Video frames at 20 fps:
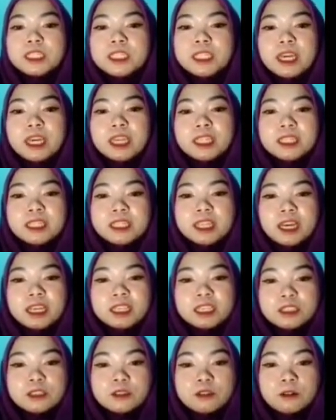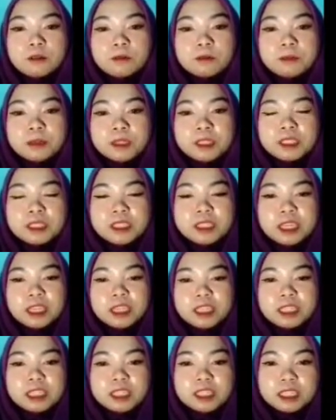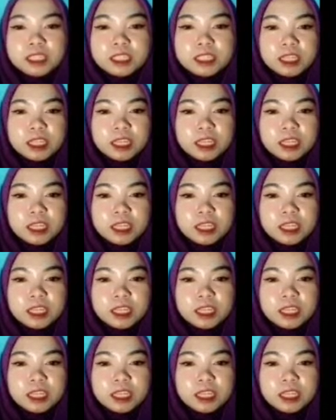data store. Purchase